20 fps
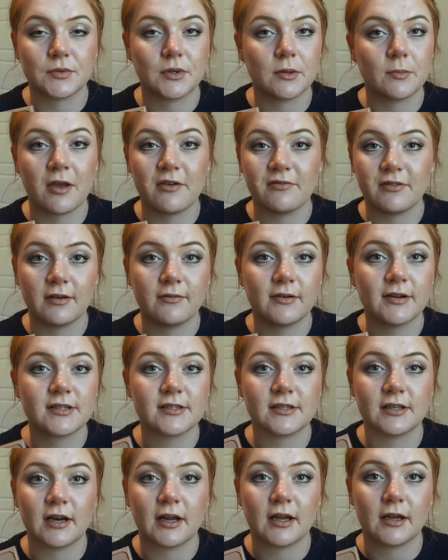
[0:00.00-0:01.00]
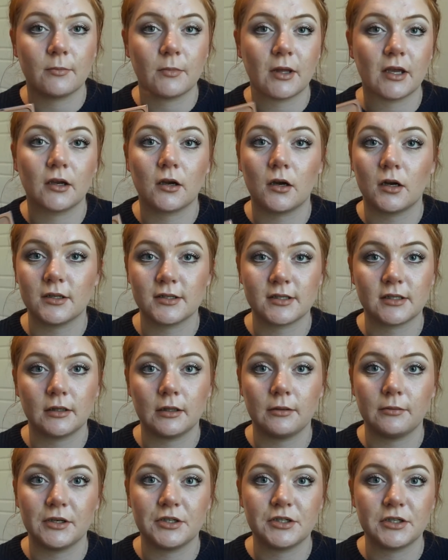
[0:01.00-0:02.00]
one of my favorites that I am like
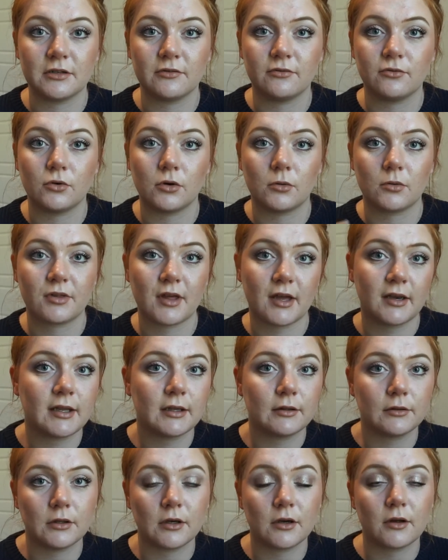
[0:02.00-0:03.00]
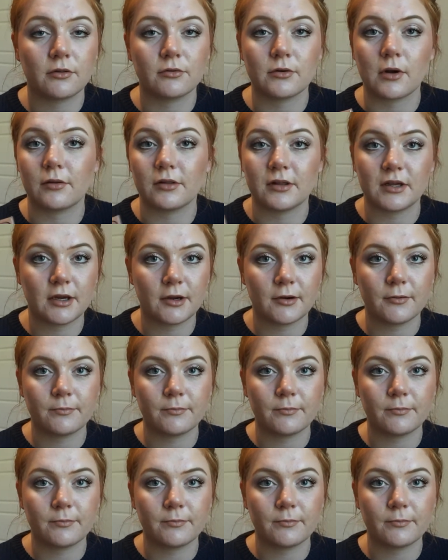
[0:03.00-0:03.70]
constantly reaching for with any look throughout the year.